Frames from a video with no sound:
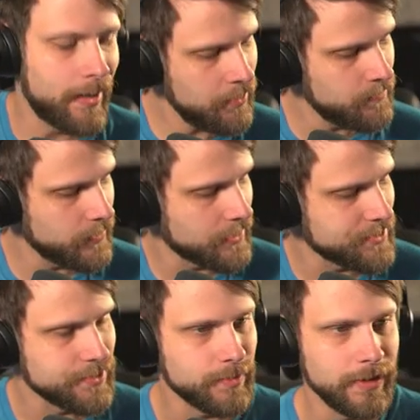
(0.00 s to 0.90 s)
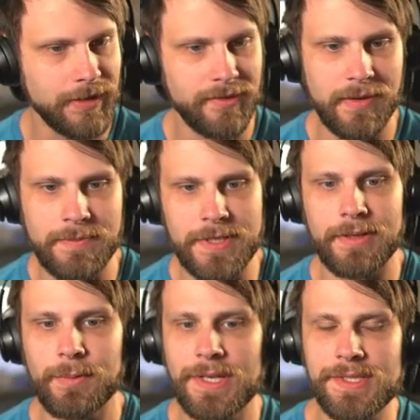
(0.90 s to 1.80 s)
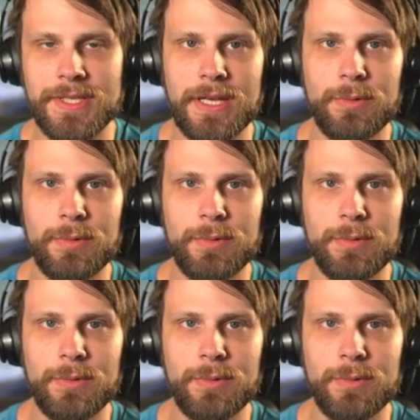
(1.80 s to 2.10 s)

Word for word: I hope you guys are doing exceptionally well today.